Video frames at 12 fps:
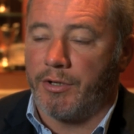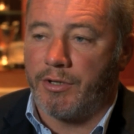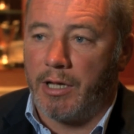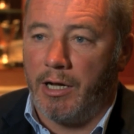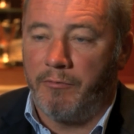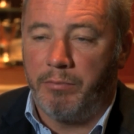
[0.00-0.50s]
of
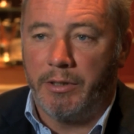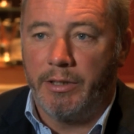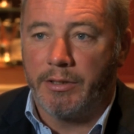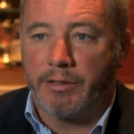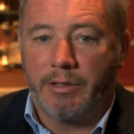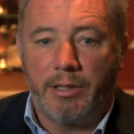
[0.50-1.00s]
staff,
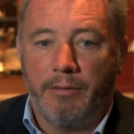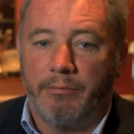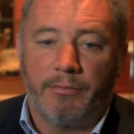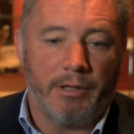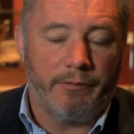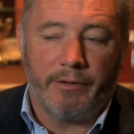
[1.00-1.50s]
players,
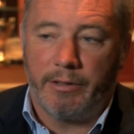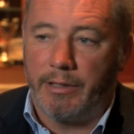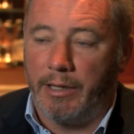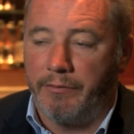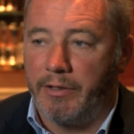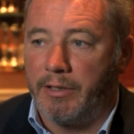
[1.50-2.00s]
team,
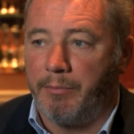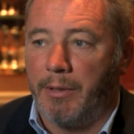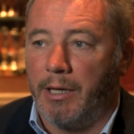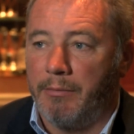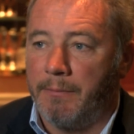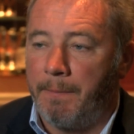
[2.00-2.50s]
every
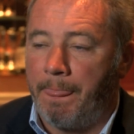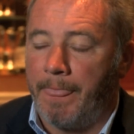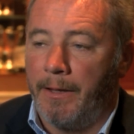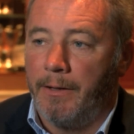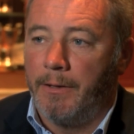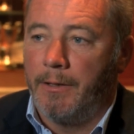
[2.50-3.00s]
department.
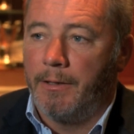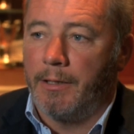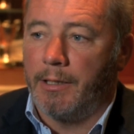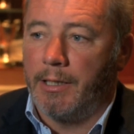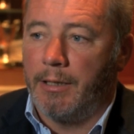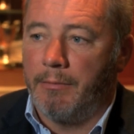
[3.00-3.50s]

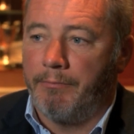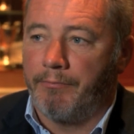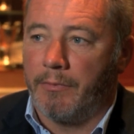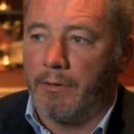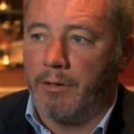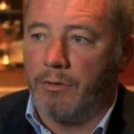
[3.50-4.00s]

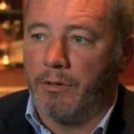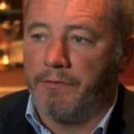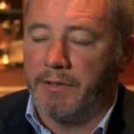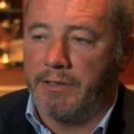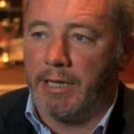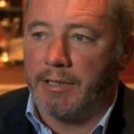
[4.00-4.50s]
You know, a
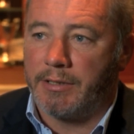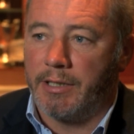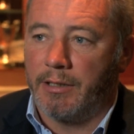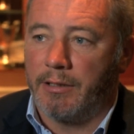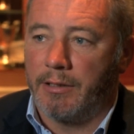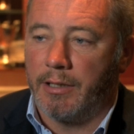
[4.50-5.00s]

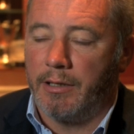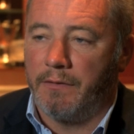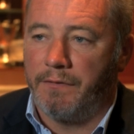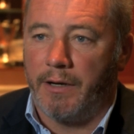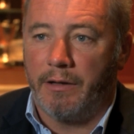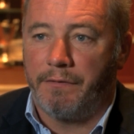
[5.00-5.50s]
fantastic
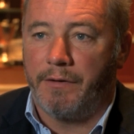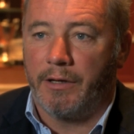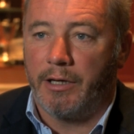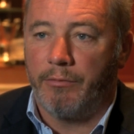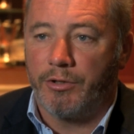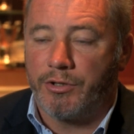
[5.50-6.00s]
father
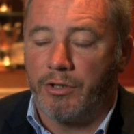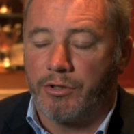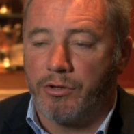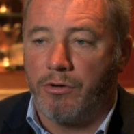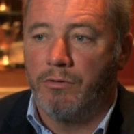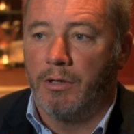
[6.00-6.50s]
figure he was to
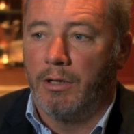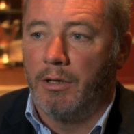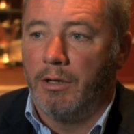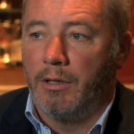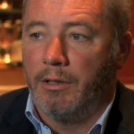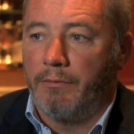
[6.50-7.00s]
us all.
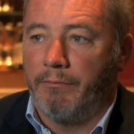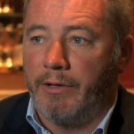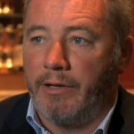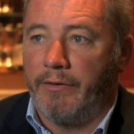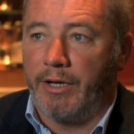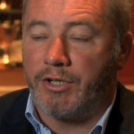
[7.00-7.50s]

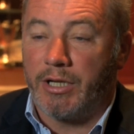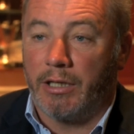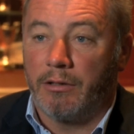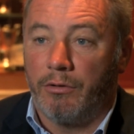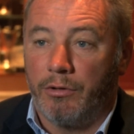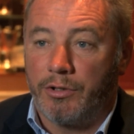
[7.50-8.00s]
Very, very
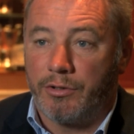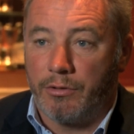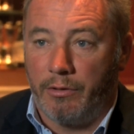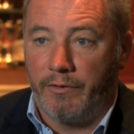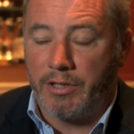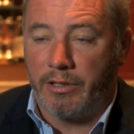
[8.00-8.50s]
sad loss,
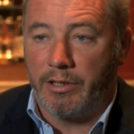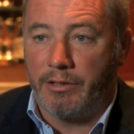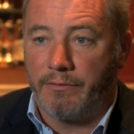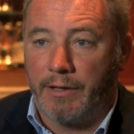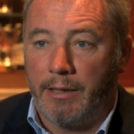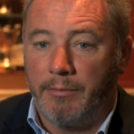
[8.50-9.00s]
obviously, to
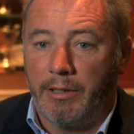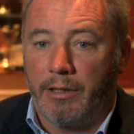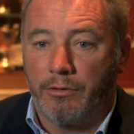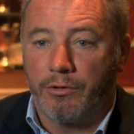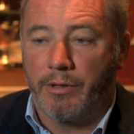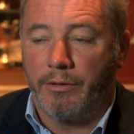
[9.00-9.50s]
his family, and
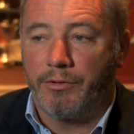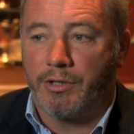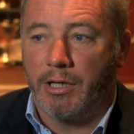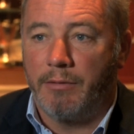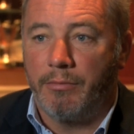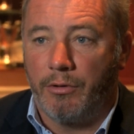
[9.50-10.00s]
that goes without
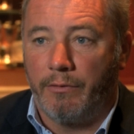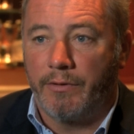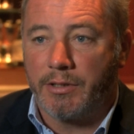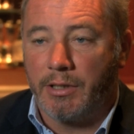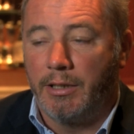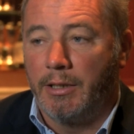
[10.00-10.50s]
saying, but
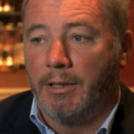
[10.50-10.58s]
obviously